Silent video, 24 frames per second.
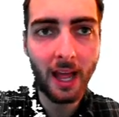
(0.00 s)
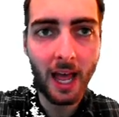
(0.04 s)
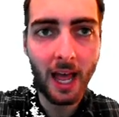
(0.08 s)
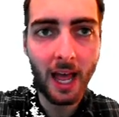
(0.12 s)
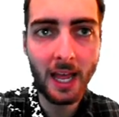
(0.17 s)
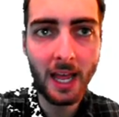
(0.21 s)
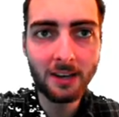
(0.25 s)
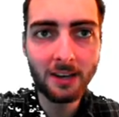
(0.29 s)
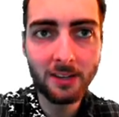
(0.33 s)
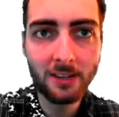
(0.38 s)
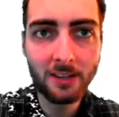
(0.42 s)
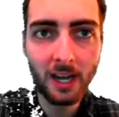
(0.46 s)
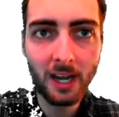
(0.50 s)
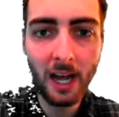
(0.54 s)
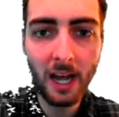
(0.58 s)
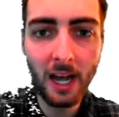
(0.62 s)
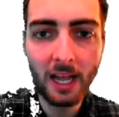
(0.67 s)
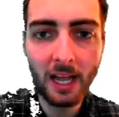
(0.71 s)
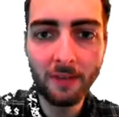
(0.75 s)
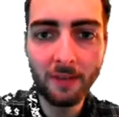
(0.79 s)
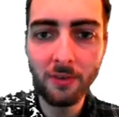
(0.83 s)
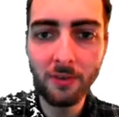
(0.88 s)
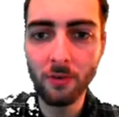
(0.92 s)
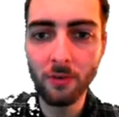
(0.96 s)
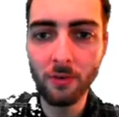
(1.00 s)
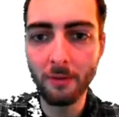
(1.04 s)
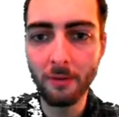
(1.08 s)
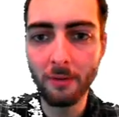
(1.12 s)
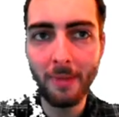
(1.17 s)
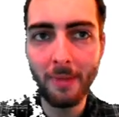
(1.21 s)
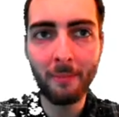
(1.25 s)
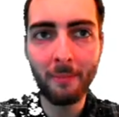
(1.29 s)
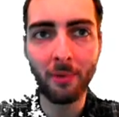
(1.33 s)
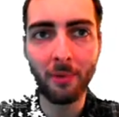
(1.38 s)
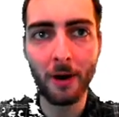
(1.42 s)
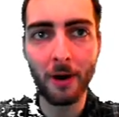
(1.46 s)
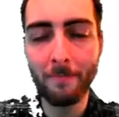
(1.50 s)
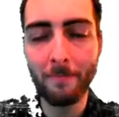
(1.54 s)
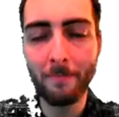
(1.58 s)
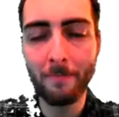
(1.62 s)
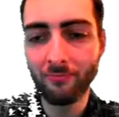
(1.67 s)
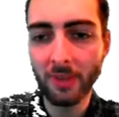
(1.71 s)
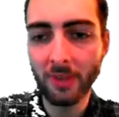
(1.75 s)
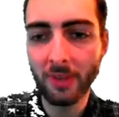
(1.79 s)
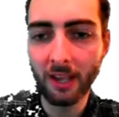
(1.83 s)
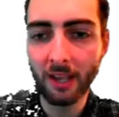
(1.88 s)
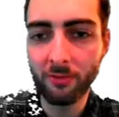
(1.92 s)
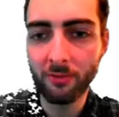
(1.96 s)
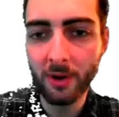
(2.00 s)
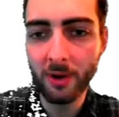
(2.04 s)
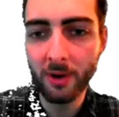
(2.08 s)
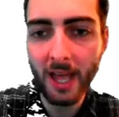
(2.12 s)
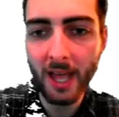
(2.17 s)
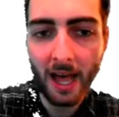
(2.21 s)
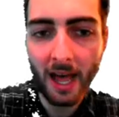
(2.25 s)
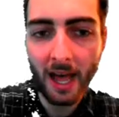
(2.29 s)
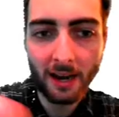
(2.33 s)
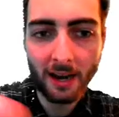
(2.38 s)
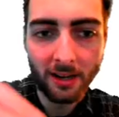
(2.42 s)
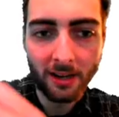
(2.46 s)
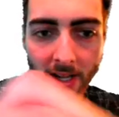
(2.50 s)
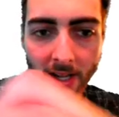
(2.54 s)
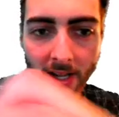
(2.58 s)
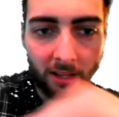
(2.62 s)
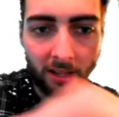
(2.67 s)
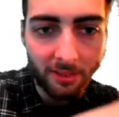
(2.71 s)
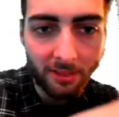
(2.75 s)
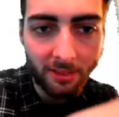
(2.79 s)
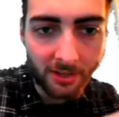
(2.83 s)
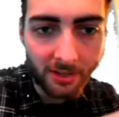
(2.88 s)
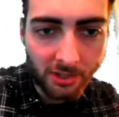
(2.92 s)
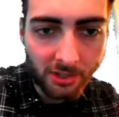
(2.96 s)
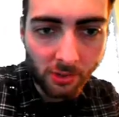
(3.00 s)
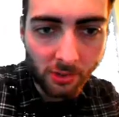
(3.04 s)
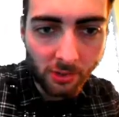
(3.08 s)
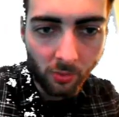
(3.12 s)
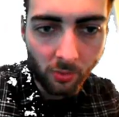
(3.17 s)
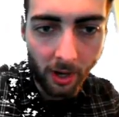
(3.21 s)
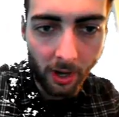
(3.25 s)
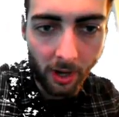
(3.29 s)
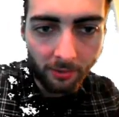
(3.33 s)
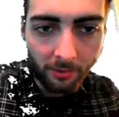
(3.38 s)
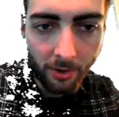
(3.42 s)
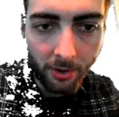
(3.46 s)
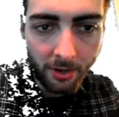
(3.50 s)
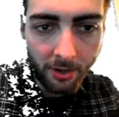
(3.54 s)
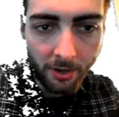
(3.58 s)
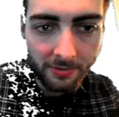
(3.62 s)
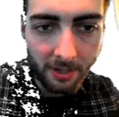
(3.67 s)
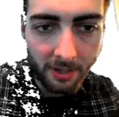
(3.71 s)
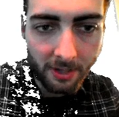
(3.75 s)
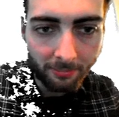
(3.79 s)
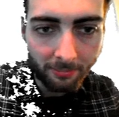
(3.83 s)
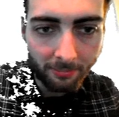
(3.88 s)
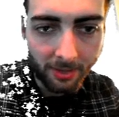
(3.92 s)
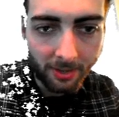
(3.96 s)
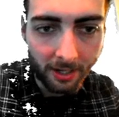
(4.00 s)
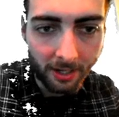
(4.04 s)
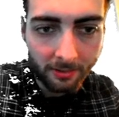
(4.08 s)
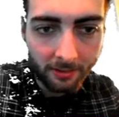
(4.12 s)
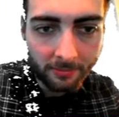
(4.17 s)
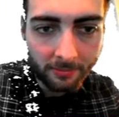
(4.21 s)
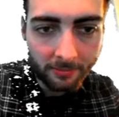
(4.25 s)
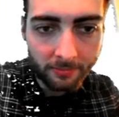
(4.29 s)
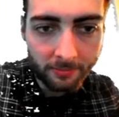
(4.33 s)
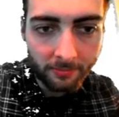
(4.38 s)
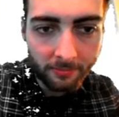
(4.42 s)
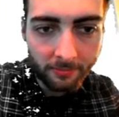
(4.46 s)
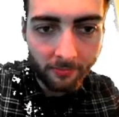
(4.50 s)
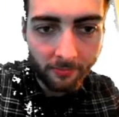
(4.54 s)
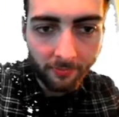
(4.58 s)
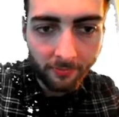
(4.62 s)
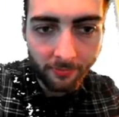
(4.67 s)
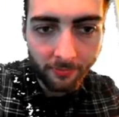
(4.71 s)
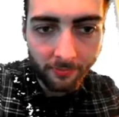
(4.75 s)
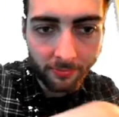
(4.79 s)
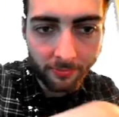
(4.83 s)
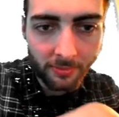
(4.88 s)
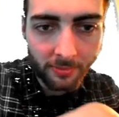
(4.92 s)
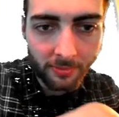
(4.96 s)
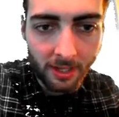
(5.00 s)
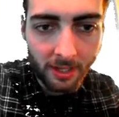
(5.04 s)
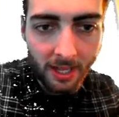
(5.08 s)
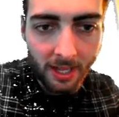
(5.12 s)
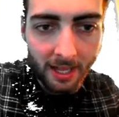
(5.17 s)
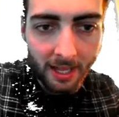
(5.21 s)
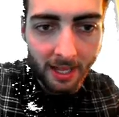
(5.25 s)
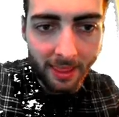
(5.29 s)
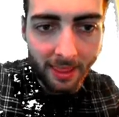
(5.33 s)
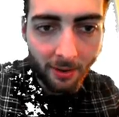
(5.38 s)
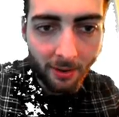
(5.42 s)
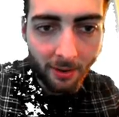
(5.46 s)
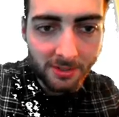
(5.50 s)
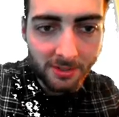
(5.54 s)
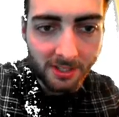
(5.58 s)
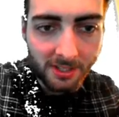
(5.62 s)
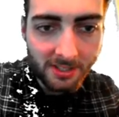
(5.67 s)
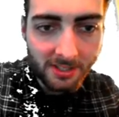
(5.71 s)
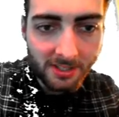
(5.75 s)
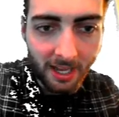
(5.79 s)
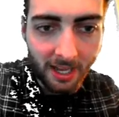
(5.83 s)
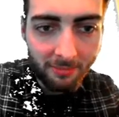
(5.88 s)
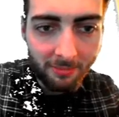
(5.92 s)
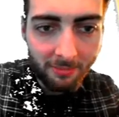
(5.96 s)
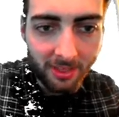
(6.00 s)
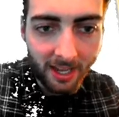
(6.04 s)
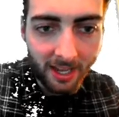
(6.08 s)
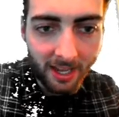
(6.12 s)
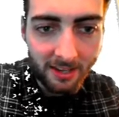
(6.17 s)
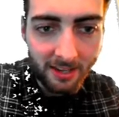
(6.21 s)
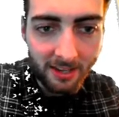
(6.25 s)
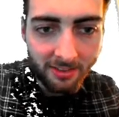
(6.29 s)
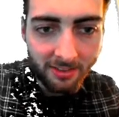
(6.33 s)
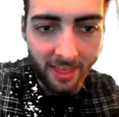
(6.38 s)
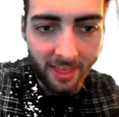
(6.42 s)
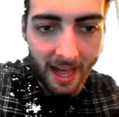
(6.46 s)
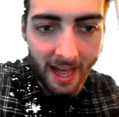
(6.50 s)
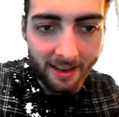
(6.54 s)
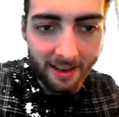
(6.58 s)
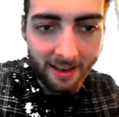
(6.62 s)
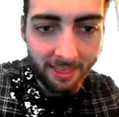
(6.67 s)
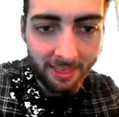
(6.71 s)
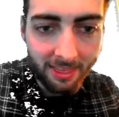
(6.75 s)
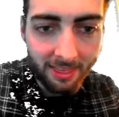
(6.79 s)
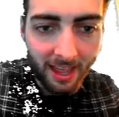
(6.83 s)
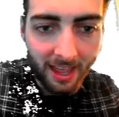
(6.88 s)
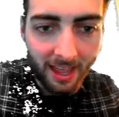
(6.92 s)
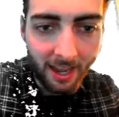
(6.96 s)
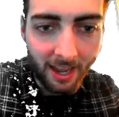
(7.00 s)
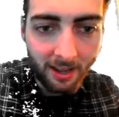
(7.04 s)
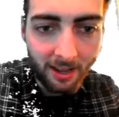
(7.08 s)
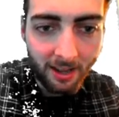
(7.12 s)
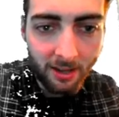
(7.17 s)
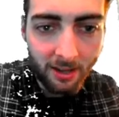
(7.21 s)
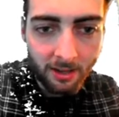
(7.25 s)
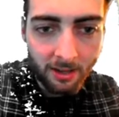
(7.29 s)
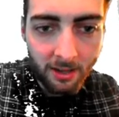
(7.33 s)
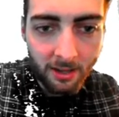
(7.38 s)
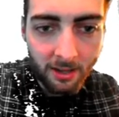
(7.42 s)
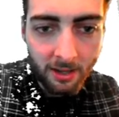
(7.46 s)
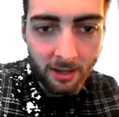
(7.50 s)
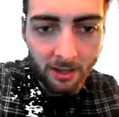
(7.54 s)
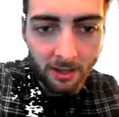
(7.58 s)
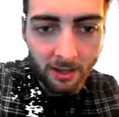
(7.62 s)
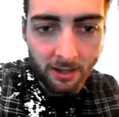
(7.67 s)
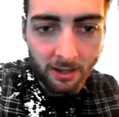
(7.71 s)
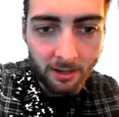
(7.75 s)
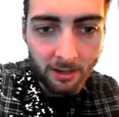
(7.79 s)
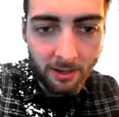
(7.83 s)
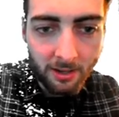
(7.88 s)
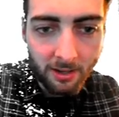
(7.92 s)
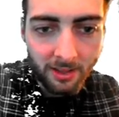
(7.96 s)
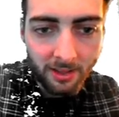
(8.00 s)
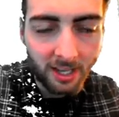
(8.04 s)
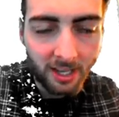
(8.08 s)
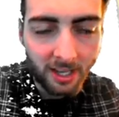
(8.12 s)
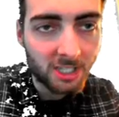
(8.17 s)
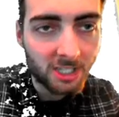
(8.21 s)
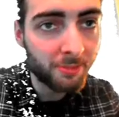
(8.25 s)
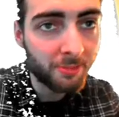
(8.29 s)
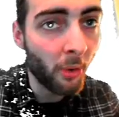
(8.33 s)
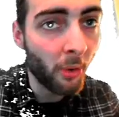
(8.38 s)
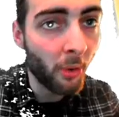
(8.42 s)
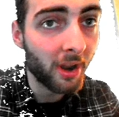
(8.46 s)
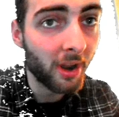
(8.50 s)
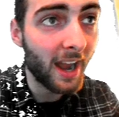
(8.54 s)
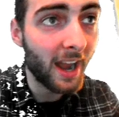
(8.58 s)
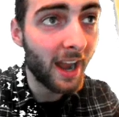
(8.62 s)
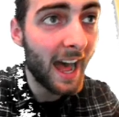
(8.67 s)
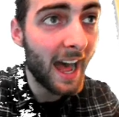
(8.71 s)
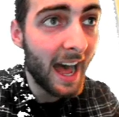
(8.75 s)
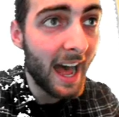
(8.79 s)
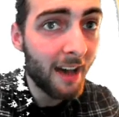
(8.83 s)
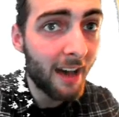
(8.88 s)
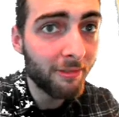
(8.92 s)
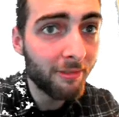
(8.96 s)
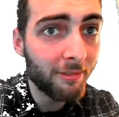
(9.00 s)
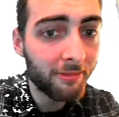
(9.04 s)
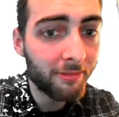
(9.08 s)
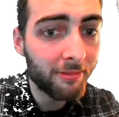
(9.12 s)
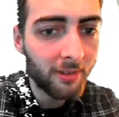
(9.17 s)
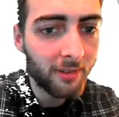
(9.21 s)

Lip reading: And if you remember, if we had the square root of something, that was the same thing as that thing to the exponent a half,